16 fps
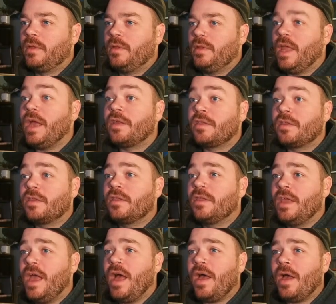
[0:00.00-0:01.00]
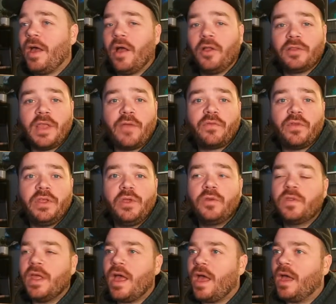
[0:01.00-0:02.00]
Nice, yeah, I'll definitely use
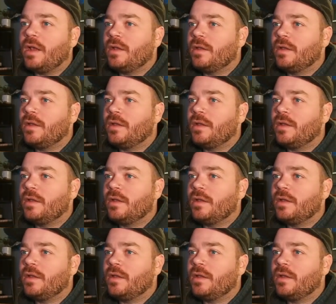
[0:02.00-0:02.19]
that.